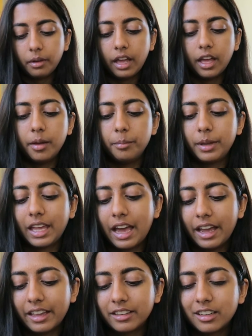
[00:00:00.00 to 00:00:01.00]
But
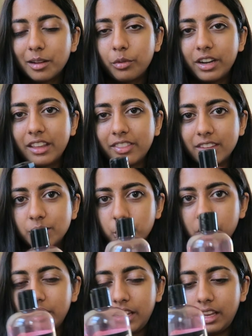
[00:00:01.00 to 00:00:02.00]
yeah, I ended up winning this
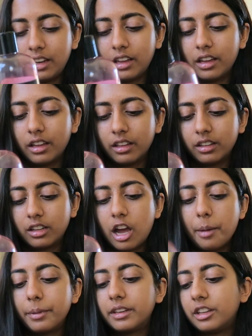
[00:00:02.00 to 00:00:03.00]
one in a
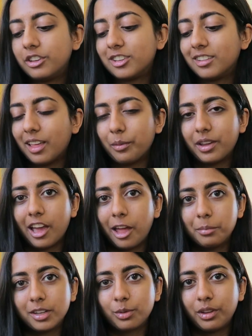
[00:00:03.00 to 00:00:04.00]
competition that we
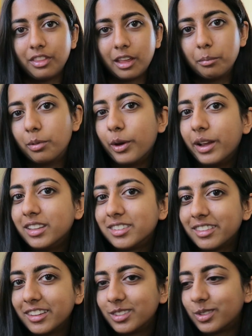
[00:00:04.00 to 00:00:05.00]
had between the employees
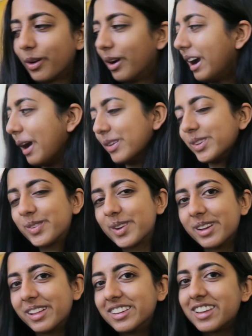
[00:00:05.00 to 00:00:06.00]
in the store. I was
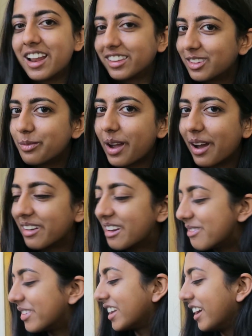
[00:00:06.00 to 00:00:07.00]
real intense about
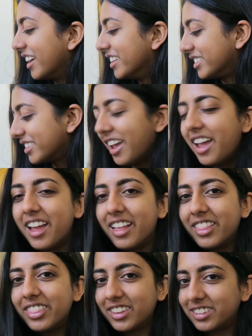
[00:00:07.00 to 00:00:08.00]
it because
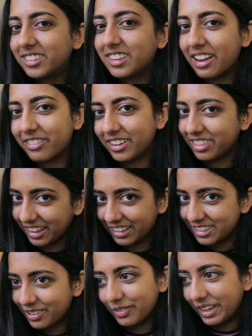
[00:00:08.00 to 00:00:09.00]
this is everything to